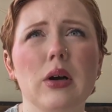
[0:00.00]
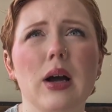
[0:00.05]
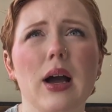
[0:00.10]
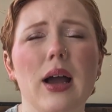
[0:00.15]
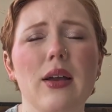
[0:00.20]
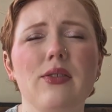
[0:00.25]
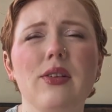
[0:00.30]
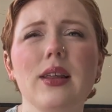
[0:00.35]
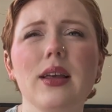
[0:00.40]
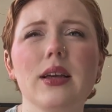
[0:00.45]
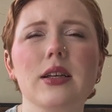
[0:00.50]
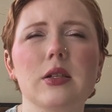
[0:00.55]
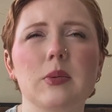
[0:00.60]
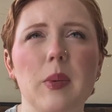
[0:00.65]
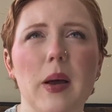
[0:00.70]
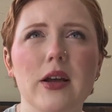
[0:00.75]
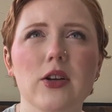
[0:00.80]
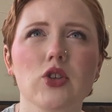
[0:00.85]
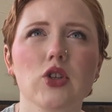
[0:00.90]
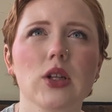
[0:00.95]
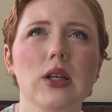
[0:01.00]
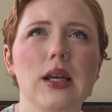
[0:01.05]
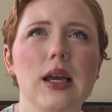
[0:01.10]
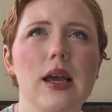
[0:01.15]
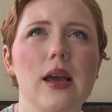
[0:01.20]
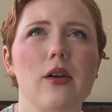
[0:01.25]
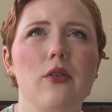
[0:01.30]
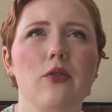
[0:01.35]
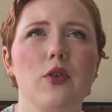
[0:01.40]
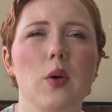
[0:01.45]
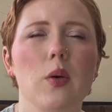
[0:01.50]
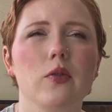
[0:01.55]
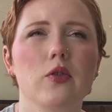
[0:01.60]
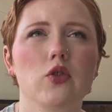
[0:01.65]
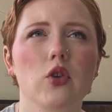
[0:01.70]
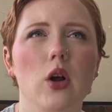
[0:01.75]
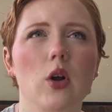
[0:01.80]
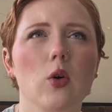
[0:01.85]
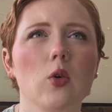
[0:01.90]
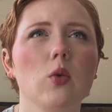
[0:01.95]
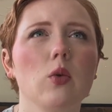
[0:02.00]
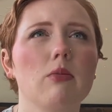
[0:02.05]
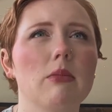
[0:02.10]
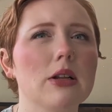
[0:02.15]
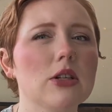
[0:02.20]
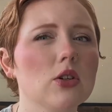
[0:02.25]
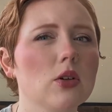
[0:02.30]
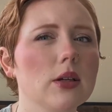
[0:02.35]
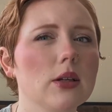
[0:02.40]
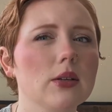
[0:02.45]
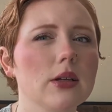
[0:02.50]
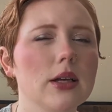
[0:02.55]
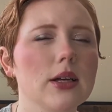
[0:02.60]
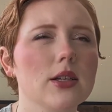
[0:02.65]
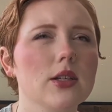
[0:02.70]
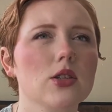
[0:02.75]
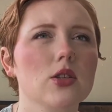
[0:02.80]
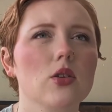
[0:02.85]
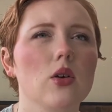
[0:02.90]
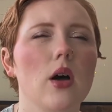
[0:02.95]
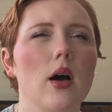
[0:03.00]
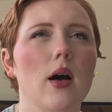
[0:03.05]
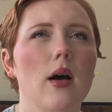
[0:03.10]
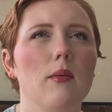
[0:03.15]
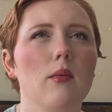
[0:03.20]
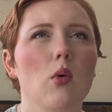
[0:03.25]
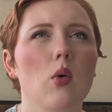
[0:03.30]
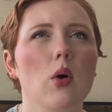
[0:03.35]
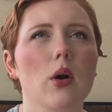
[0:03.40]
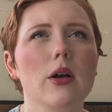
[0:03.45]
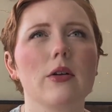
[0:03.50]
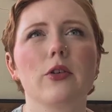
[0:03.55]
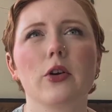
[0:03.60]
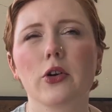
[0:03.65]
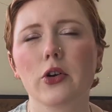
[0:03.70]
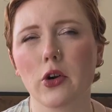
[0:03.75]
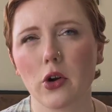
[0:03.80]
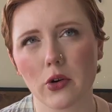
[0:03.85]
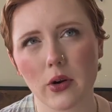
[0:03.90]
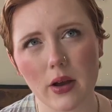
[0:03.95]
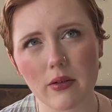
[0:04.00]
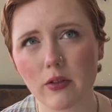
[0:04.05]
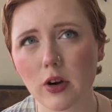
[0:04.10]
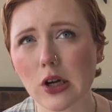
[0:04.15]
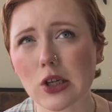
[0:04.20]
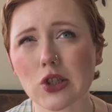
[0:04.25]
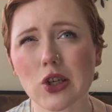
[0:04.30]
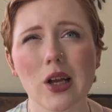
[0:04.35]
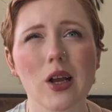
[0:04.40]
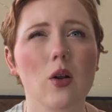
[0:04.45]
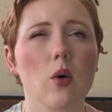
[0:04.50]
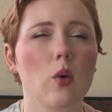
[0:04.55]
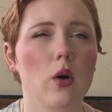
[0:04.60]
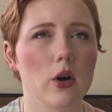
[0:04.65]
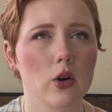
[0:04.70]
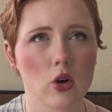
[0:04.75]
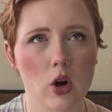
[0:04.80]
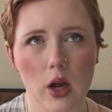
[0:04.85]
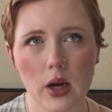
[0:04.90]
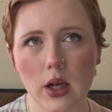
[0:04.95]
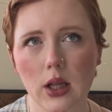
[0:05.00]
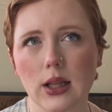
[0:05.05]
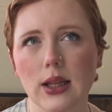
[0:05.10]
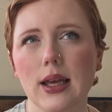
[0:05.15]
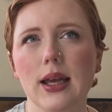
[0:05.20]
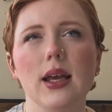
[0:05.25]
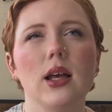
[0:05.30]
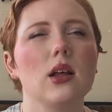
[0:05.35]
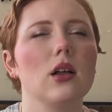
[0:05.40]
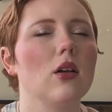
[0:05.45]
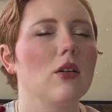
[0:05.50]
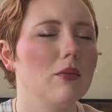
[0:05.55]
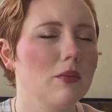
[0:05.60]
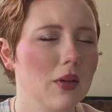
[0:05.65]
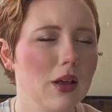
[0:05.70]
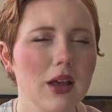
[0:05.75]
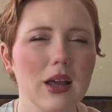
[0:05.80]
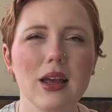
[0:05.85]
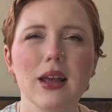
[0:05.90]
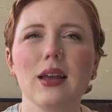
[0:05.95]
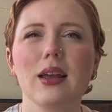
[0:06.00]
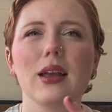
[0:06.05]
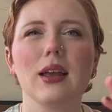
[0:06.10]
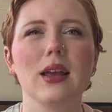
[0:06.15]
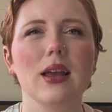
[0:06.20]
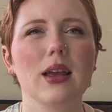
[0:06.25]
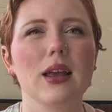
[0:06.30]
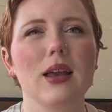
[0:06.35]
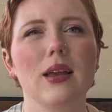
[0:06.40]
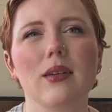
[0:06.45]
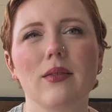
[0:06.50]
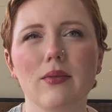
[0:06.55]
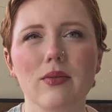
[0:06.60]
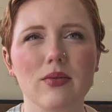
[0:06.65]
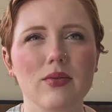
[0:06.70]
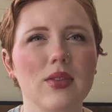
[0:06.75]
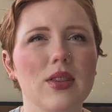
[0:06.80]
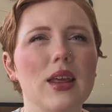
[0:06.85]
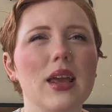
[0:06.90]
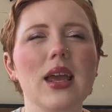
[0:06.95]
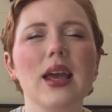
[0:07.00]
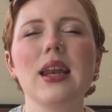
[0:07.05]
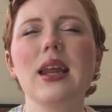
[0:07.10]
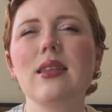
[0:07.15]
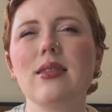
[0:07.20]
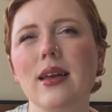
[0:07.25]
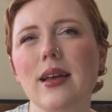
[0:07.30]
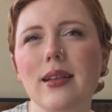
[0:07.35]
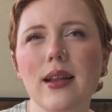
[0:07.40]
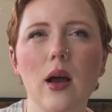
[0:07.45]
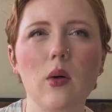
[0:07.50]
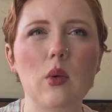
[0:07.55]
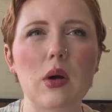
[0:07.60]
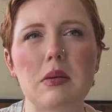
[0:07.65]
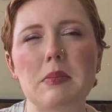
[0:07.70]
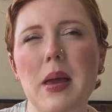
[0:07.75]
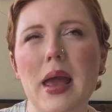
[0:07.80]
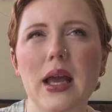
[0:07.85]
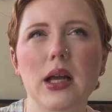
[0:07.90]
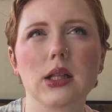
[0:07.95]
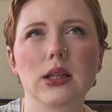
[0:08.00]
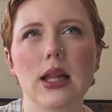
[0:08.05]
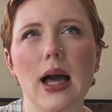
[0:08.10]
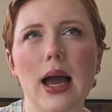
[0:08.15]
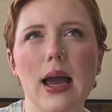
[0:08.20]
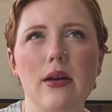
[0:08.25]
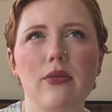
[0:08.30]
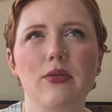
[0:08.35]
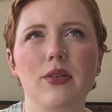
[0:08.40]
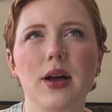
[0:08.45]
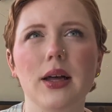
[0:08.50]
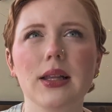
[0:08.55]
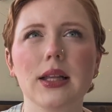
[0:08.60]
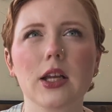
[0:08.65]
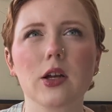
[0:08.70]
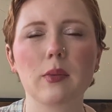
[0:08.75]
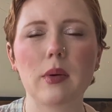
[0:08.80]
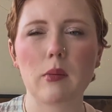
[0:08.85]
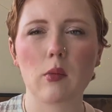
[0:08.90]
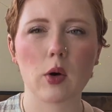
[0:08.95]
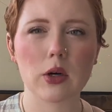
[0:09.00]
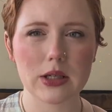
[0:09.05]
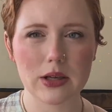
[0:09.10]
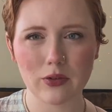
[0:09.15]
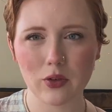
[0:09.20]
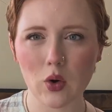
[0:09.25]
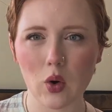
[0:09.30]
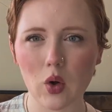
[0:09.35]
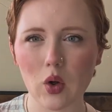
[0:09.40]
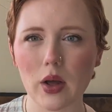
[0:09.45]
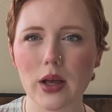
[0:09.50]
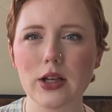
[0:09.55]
I feel especially if you have struggled with mental illness, or if you're neurodivergent or chronically ill, anything that would make life a little bit more difficult